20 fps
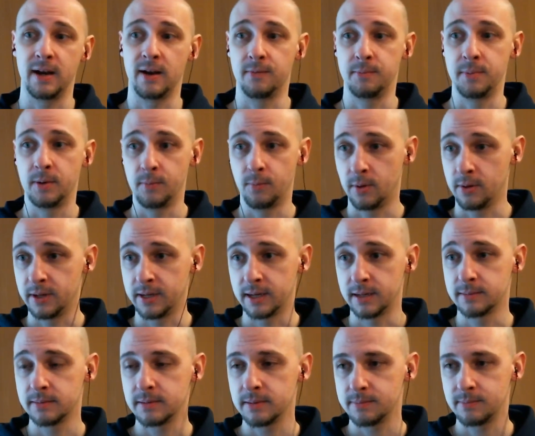have been willing,
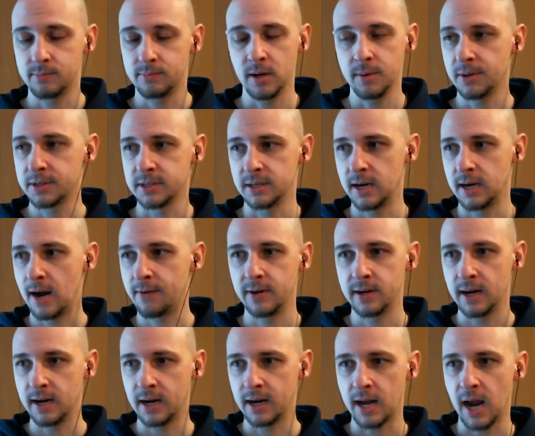pretty much on
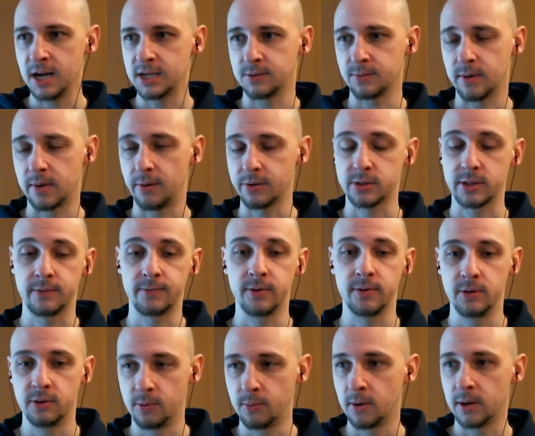every occasion where I was looking for
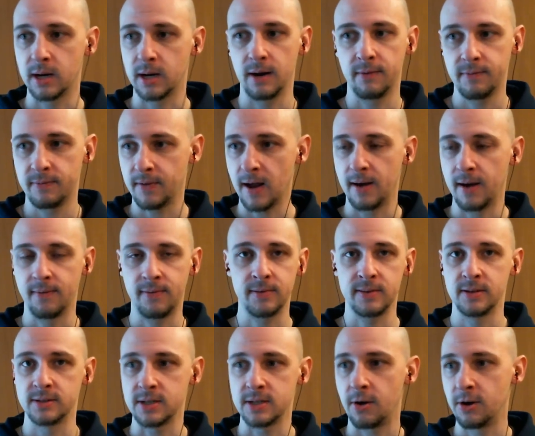new work.
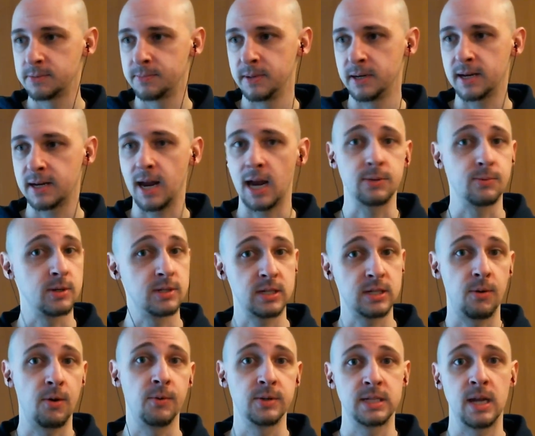There's always been a case where
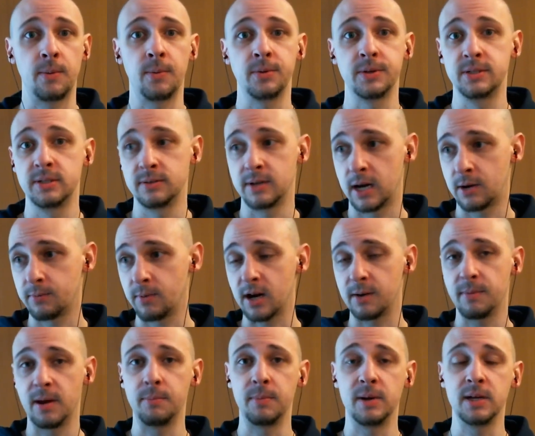someone was able to like
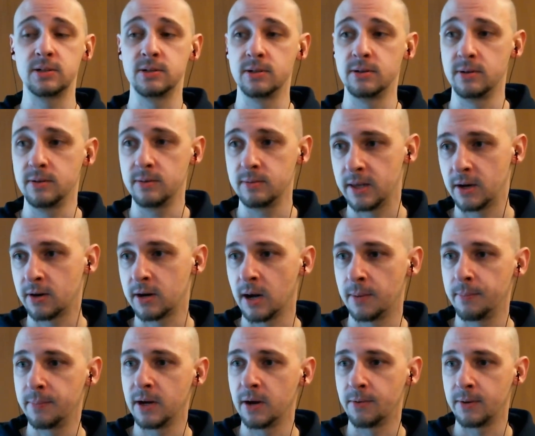recommend me to their
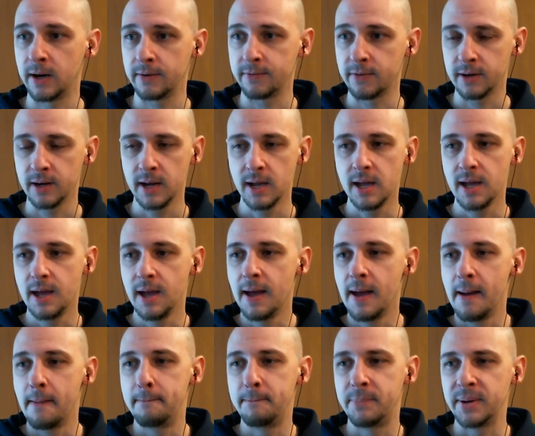company or whatever.
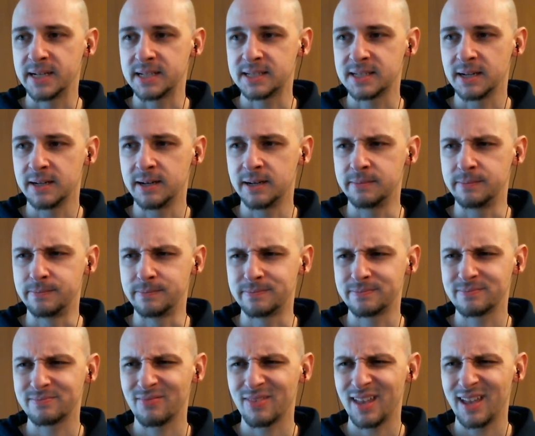But
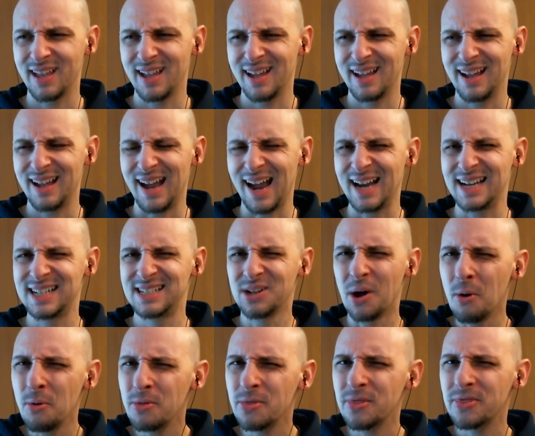I
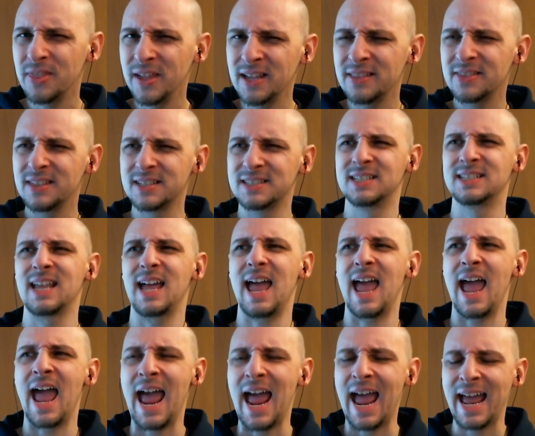don't think this is
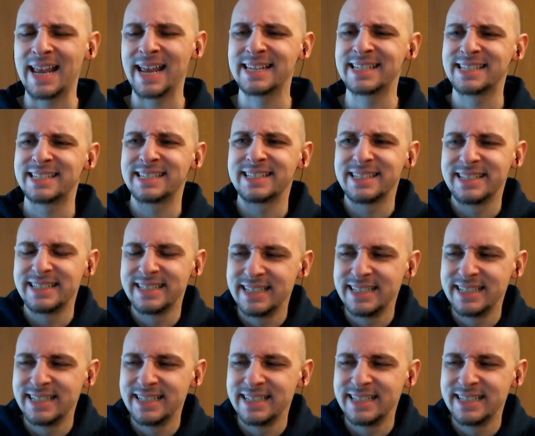as